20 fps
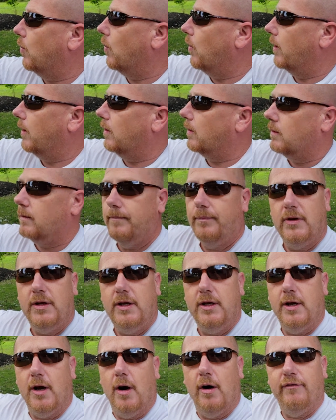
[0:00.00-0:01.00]
oil,
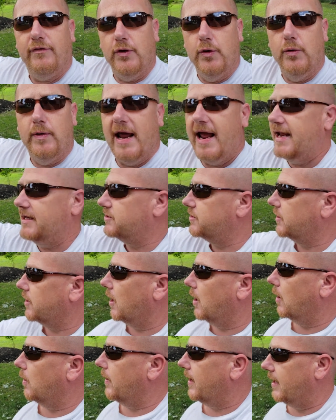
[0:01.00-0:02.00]
you know, a few days
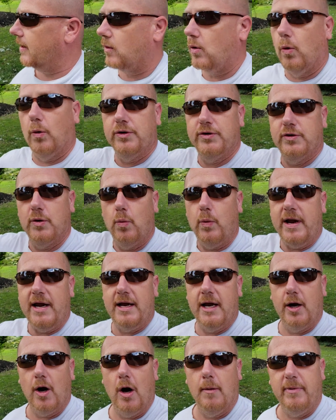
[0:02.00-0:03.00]
ago, and then of course a week
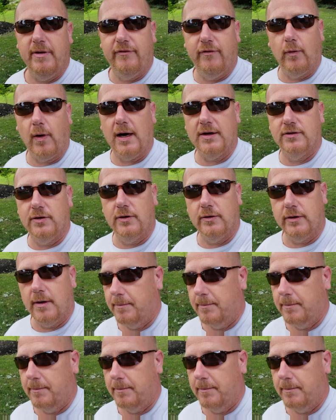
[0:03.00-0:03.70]
ago before I took the